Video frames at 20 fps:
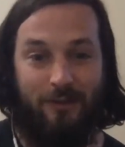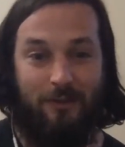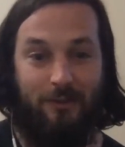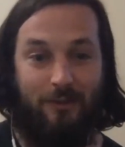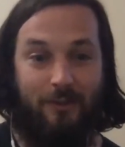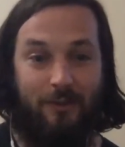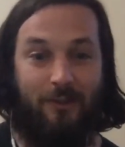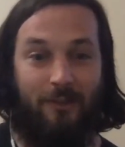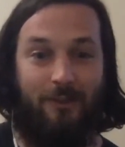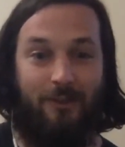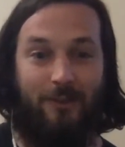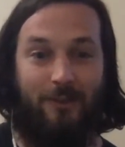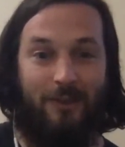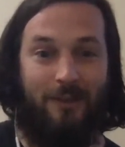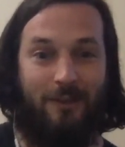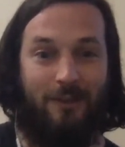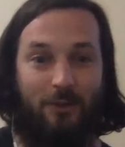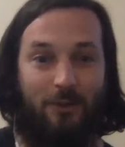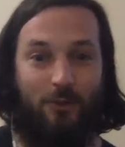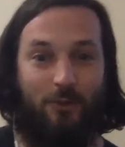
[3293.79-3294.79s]
in the
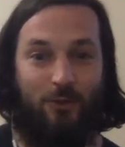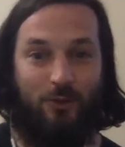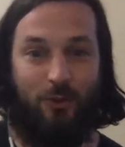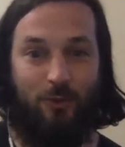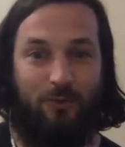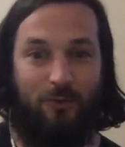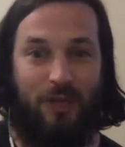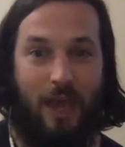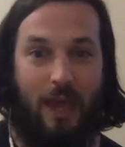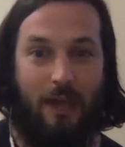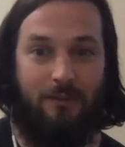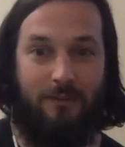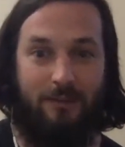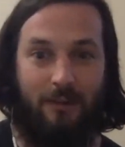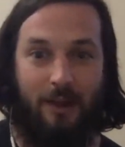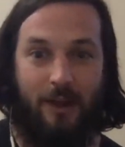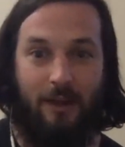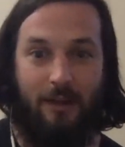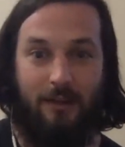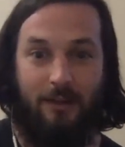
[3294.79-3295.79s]
YouTube chat
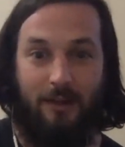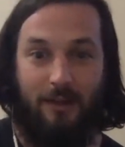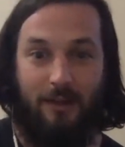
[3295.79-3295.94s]
tonight.